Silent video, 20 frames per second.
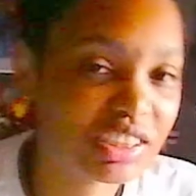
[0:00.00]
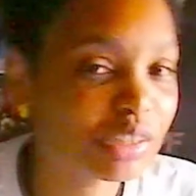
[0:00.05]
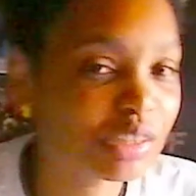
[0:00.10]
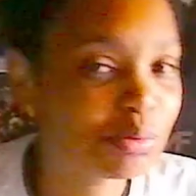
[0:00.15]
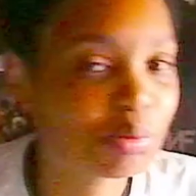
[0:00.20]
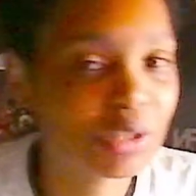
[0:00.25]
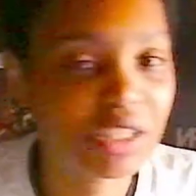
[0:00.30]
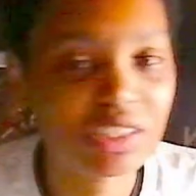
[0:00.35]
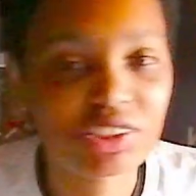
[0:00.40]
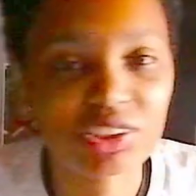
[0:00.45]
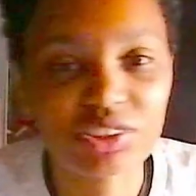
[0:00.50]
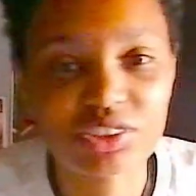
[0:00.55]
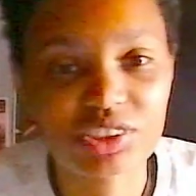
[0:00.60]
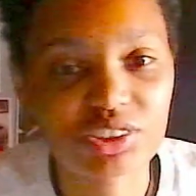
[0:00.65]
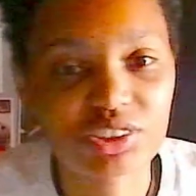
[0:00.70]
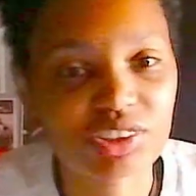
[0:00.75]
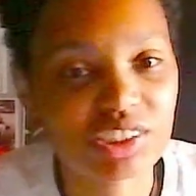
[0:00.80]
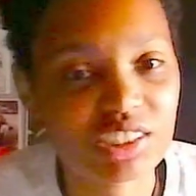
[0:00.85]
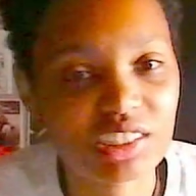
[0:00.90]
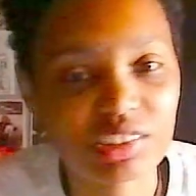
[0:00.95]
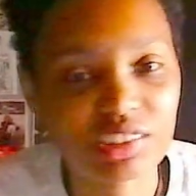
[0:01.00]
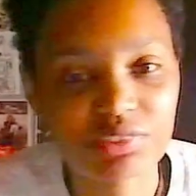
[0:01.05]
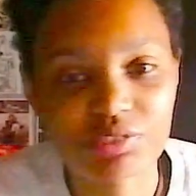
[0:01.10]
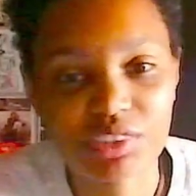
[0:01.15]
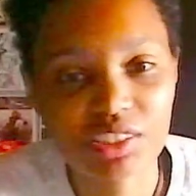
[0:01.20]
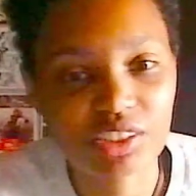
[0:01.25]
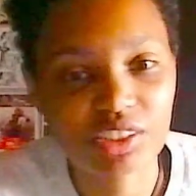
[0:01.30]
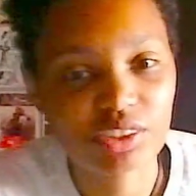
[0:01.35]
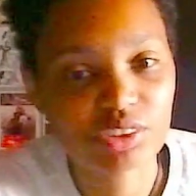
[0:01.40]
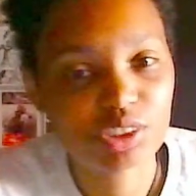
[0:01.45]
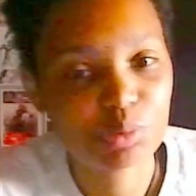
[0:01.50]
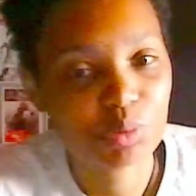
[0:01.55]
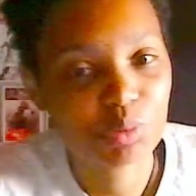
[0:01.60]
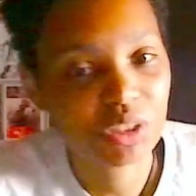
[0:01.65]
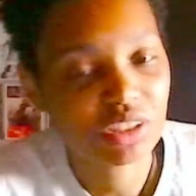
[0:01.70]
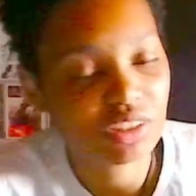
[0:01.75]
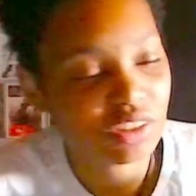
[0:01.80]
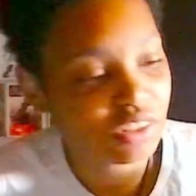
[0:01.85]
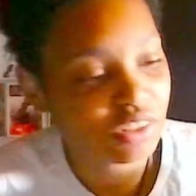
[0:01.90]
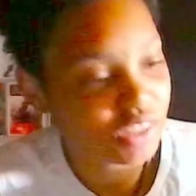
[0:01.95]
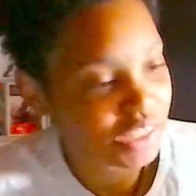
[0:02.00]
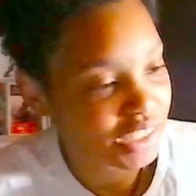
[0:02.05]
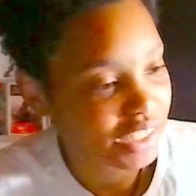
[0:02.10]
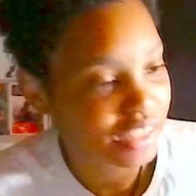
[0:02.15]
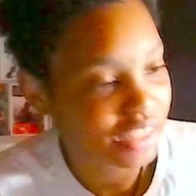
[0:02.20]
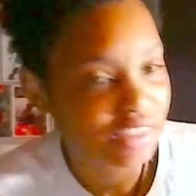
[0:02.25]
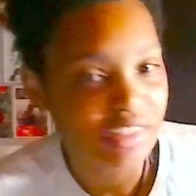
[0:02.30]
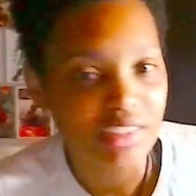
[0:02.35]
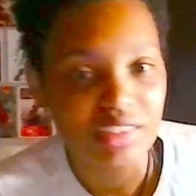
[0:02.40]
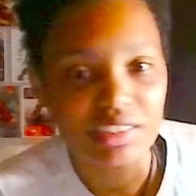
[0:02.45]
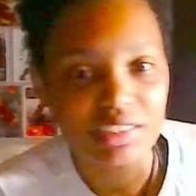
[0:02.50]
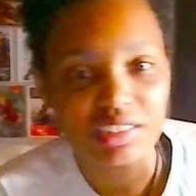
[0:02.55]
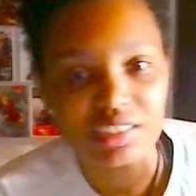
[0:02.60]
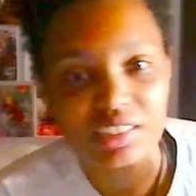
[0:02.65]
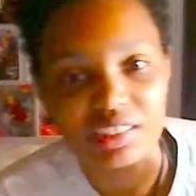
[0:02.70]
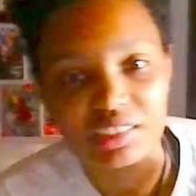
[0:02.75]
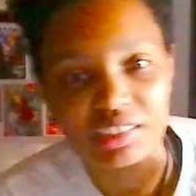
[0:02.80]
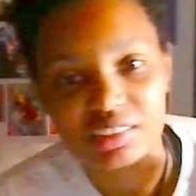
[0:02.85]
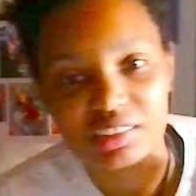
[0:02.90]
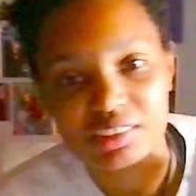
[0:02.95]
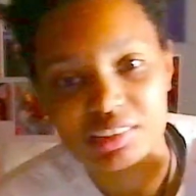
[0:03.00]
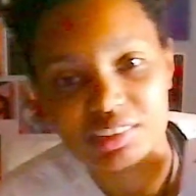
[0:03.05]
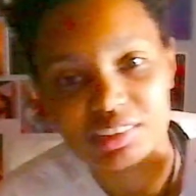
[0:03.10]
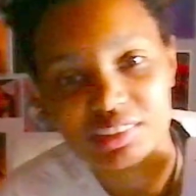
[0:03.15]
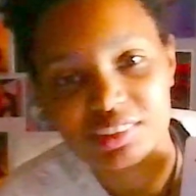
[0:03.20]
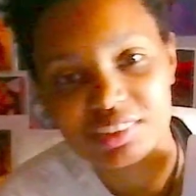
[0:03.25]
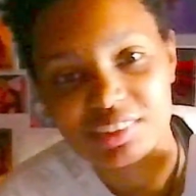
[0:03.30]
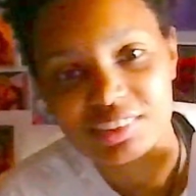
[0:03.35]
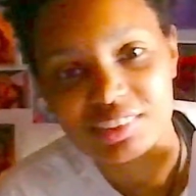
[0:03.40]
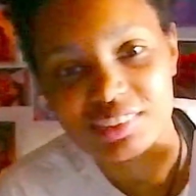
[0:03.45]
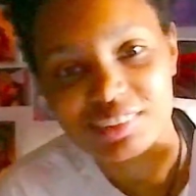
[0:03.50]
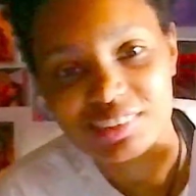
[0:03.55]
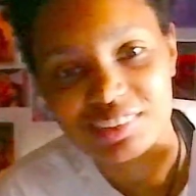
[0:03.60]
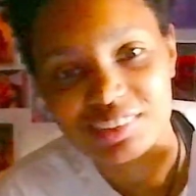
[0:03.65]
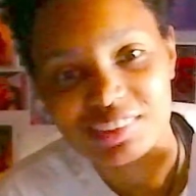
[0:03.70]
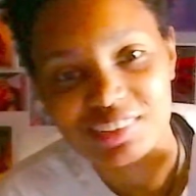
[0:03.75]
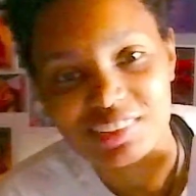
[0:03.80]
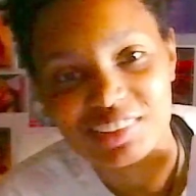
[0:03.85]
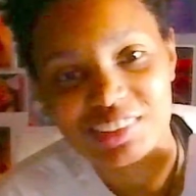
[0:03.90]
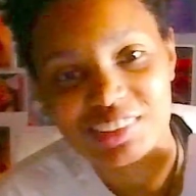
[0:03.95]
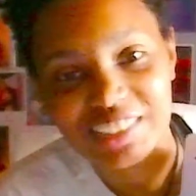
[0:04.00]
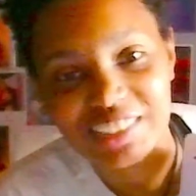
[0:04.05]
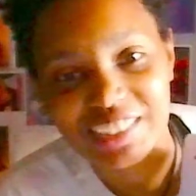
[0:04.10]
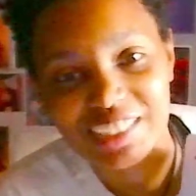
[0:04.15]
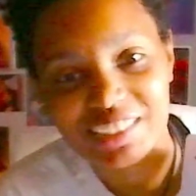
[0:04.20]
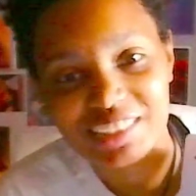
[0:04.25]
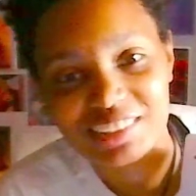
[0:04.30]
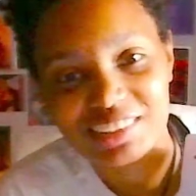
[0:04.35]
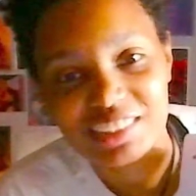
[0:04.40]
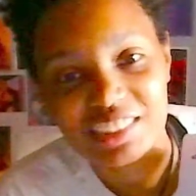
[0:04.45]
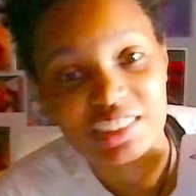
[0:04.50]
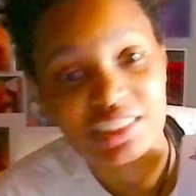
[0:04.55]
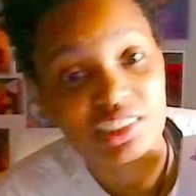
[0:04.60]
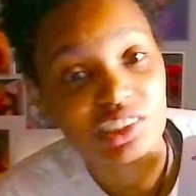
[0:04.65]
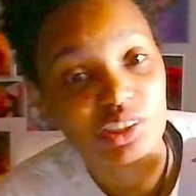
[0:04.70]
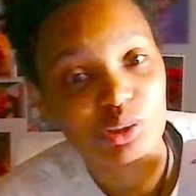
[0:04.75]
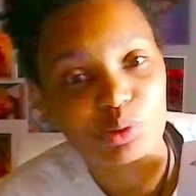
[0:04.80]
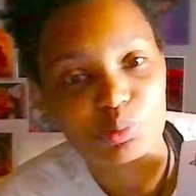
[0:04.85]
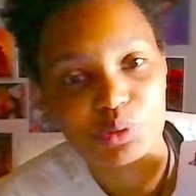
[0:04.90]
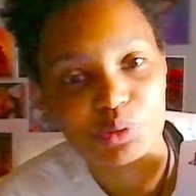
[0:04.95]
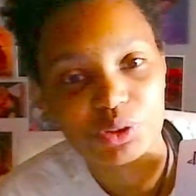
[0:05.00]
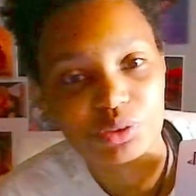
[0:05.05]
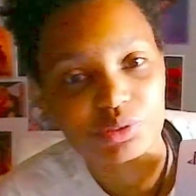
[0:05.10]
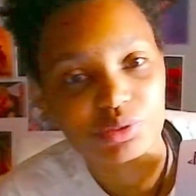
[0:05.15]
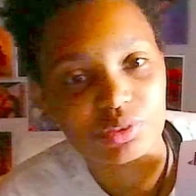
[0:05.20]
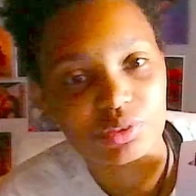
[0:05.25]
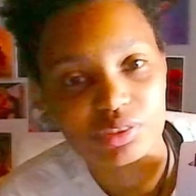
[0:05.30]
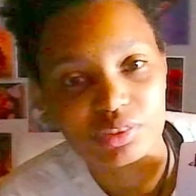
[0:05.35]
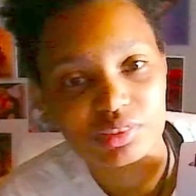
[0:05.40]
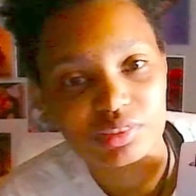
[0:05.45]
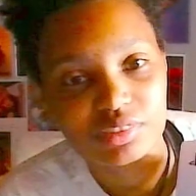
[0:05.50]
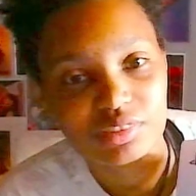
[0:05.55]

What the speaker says: pictures, you see the videos, but look at this thing. Look at it. It's so beautiful.